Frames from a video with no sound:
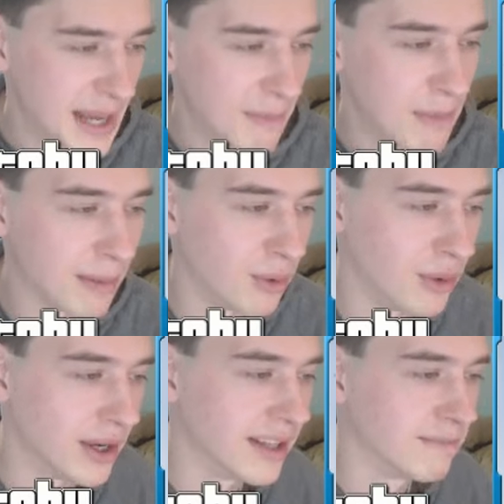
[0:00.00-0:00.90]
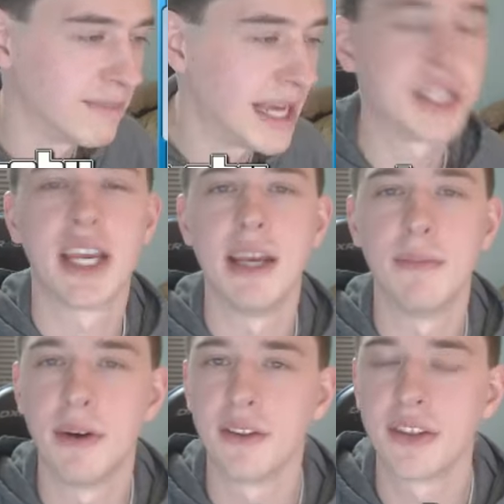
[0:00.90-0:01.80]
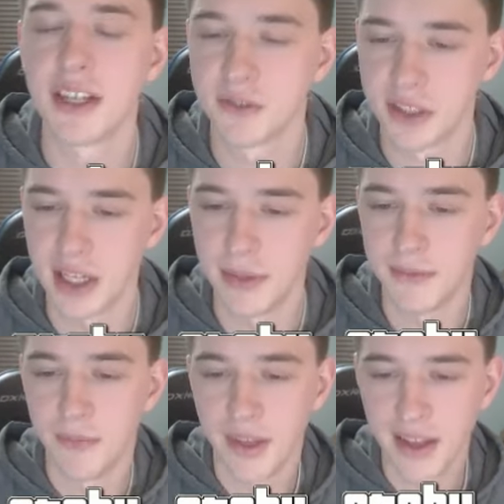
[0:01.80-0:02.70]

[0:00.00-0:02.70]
My boy, Magic eight ball, thanks for subbing.